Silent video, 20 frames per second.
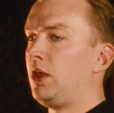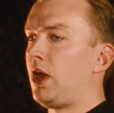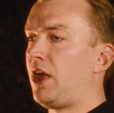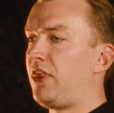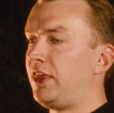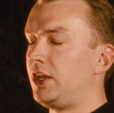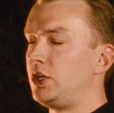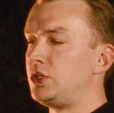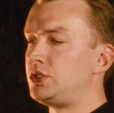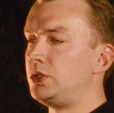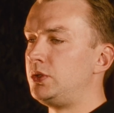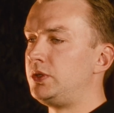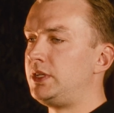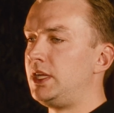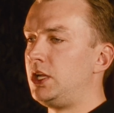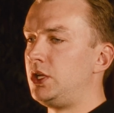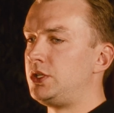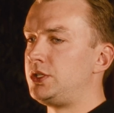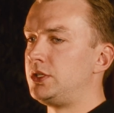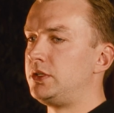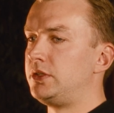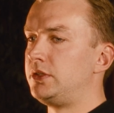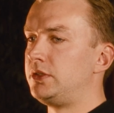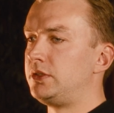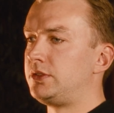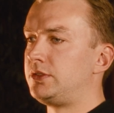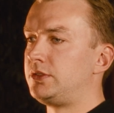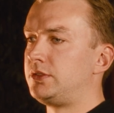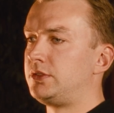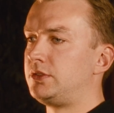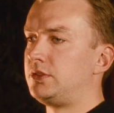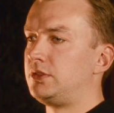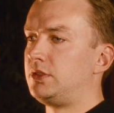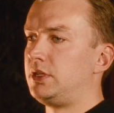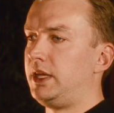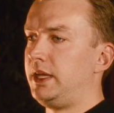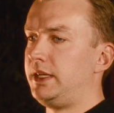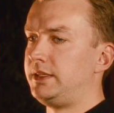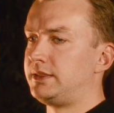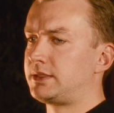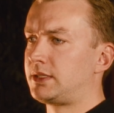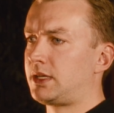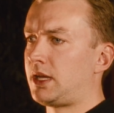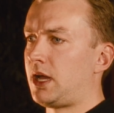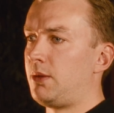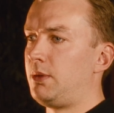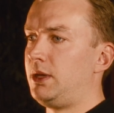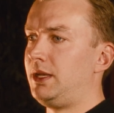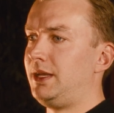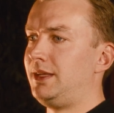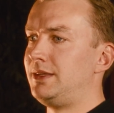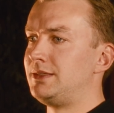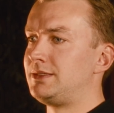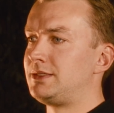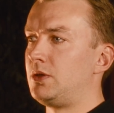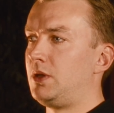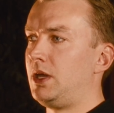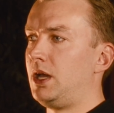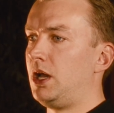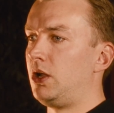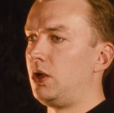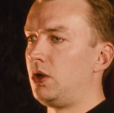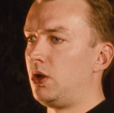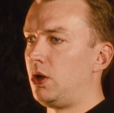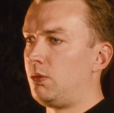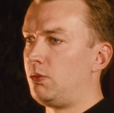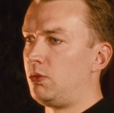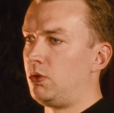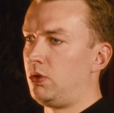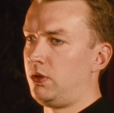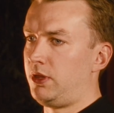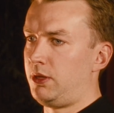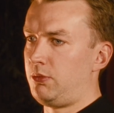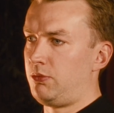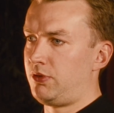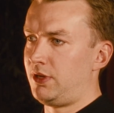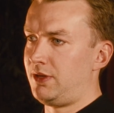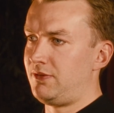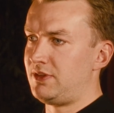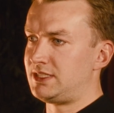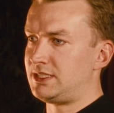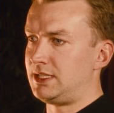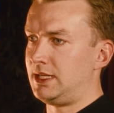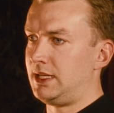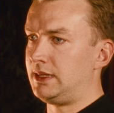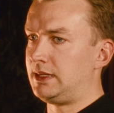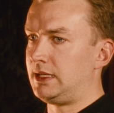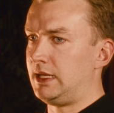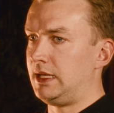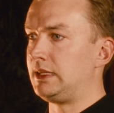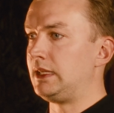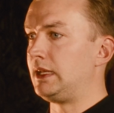I think due diligence is coming into it a lot more than previously it did.